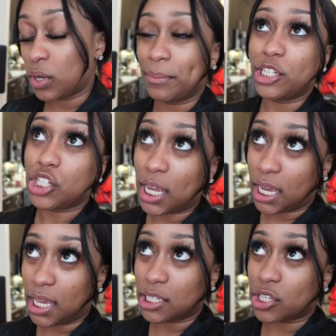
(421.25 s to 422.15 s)
Well, let me
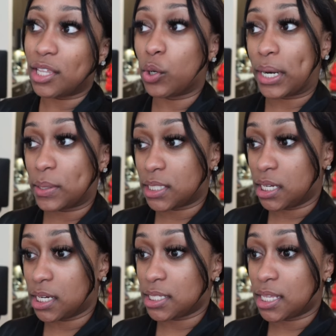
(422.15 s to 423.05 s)
change and then go
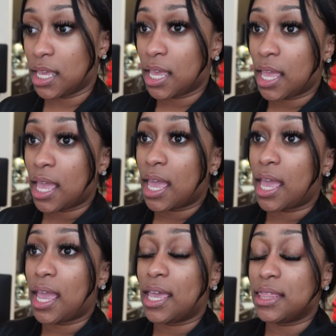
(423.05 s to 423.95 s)
downstairs
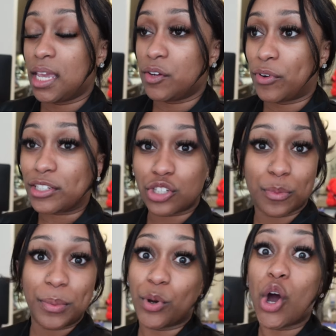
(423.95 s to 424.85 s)
and then register
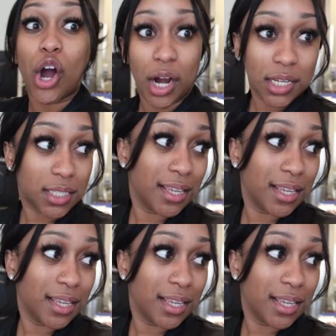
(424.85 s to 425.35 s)
people's cars.